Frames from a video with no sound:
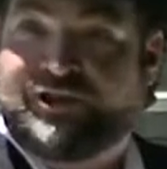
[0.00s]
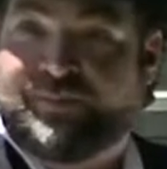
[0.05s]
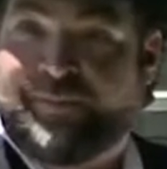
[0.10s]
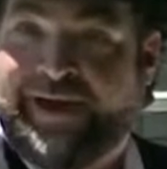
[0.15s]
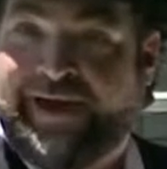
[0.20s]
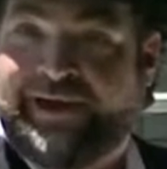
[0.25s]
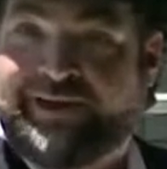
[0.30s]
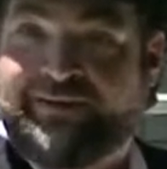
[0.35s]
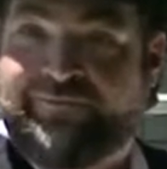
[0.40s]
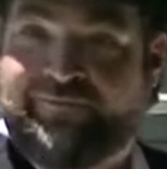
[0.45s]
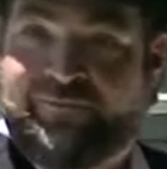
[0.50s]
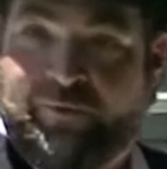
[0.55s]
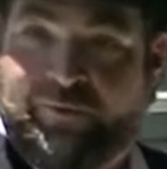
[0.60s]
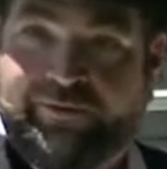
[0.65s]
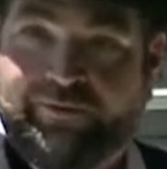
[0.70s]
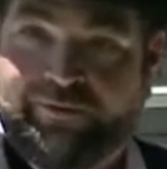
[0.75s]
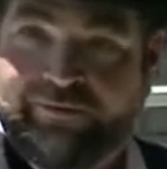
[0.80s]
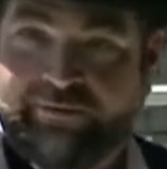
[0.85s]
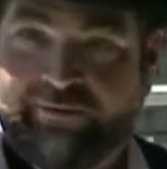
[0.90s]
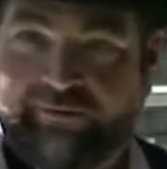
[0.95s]
back and
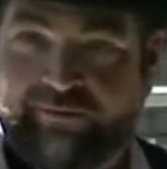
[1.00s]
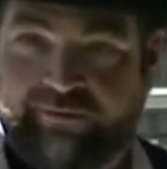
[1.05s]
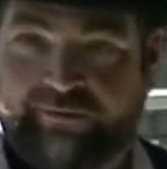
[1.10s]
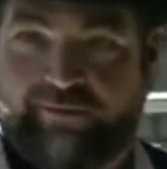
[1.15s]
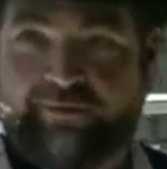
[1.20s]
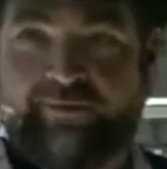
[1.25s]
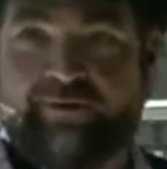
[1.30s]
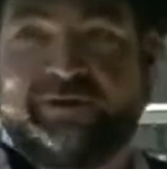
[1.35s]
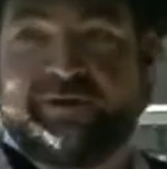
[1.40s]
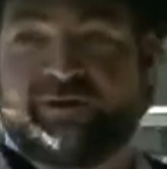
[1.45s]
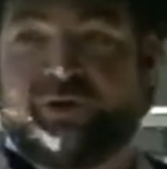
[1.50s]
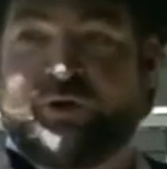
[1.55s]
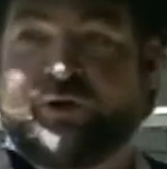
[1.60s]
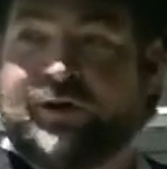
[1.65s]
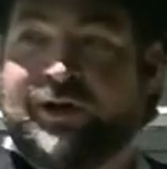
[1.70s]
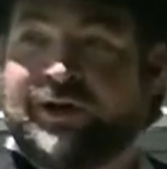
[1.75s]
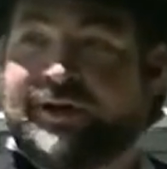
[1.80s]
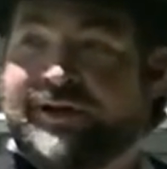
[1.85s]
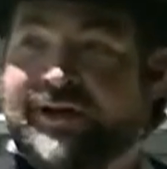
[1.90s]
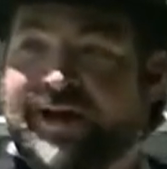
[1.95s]
forth. So a
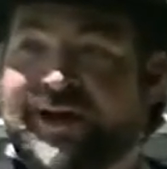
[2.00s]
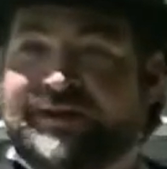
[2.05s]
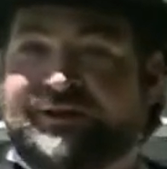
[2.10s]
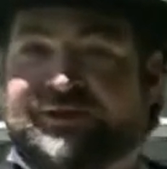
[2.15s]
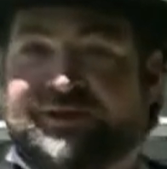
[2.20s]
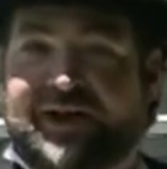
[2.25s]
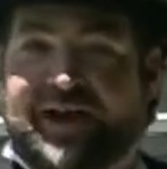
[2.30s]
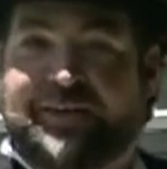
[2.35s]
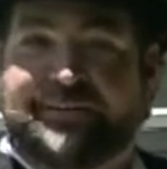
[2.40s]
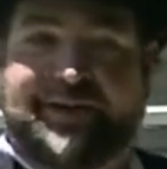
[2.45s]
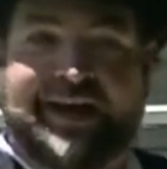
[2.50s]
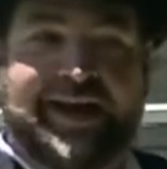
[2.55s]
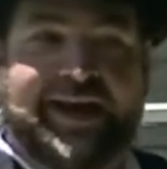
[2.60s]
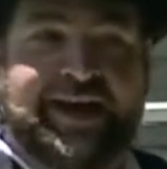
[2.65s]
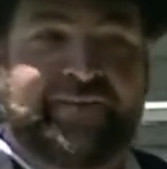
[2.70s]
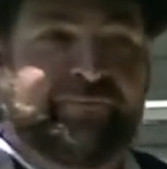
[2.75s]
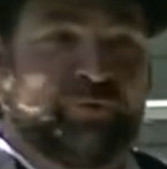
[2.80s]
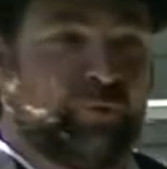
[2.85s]
really nice job to have. For